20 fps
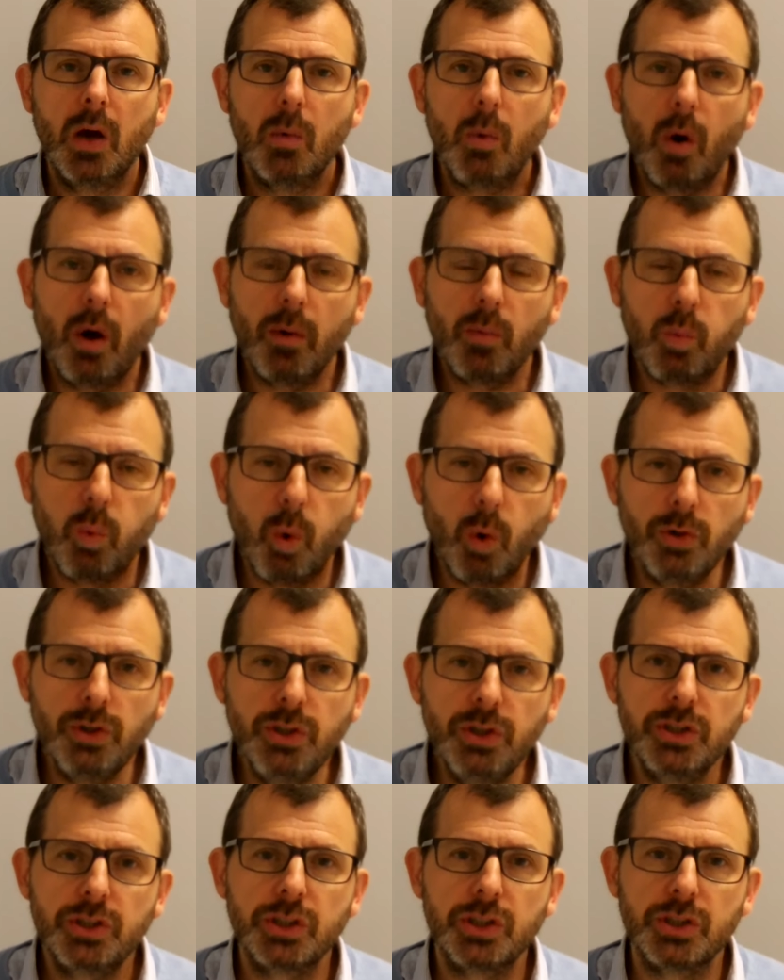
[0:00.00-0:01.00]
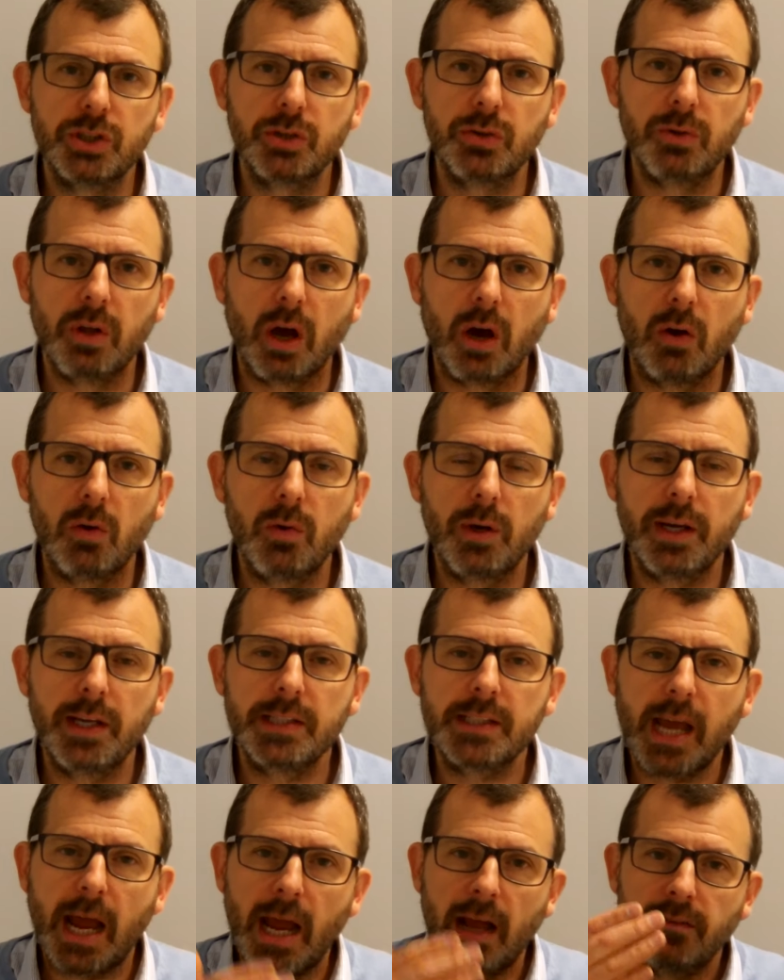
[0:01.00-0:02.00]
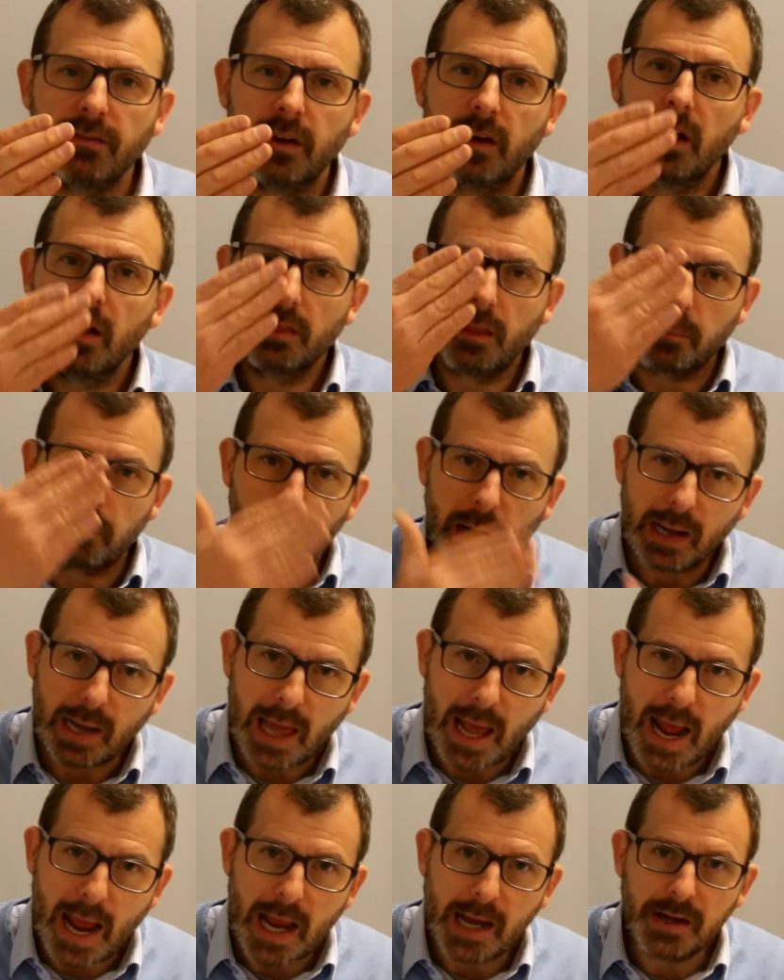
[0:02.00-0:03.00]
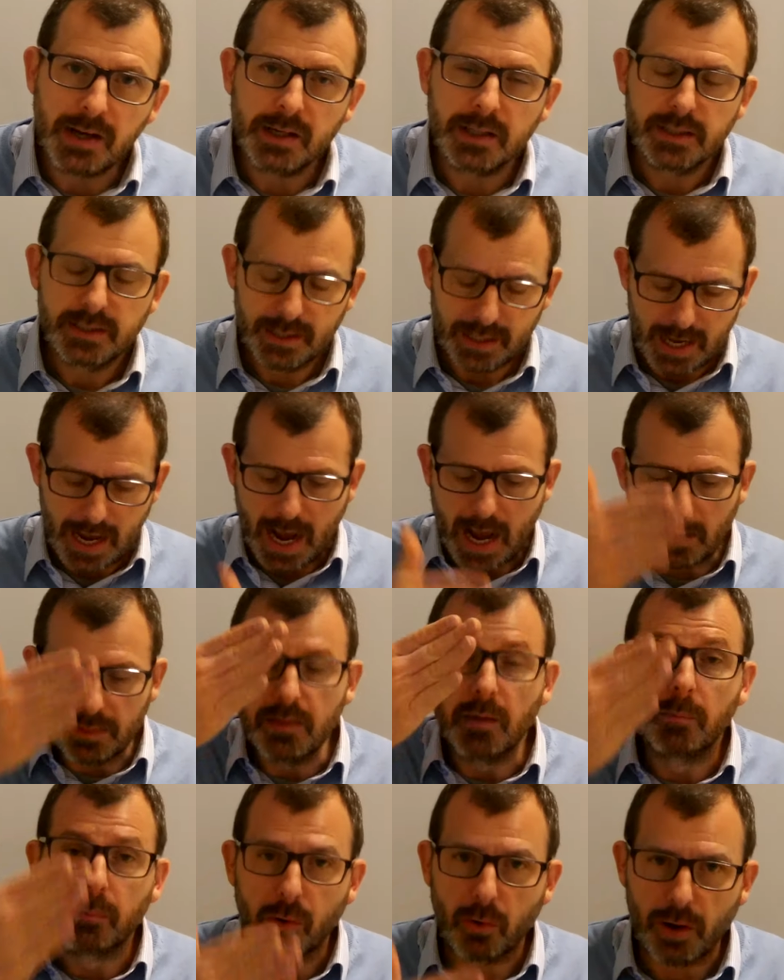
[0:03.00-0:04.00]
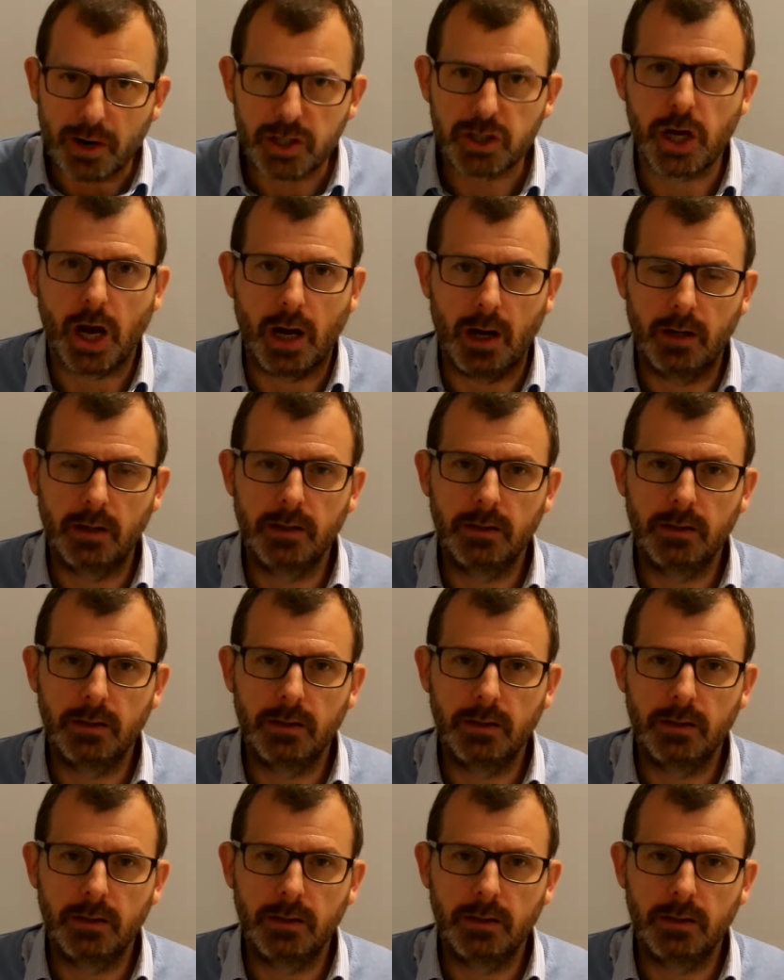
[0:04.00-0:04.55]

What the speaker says: What I want you to do though is have the plan and the pressure.